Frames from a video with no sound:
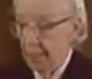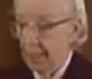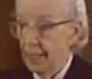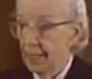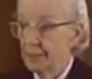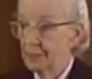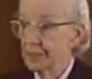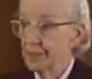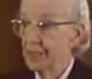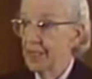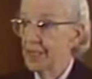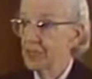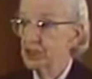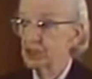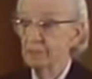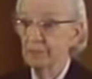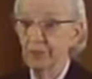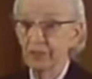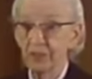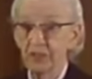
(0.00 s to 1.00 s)
And the
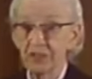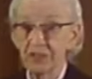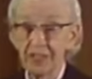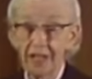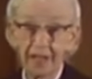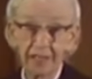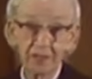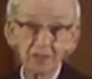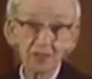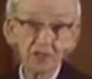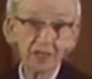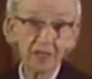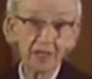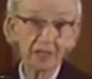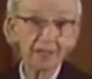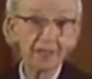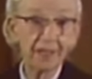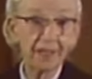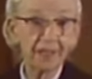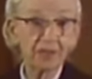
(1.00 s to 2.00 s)
National Bureau of Standards
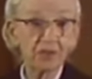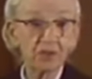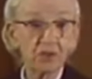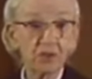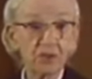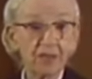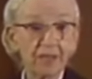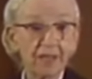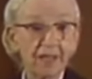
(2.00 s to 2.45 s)
delegated to the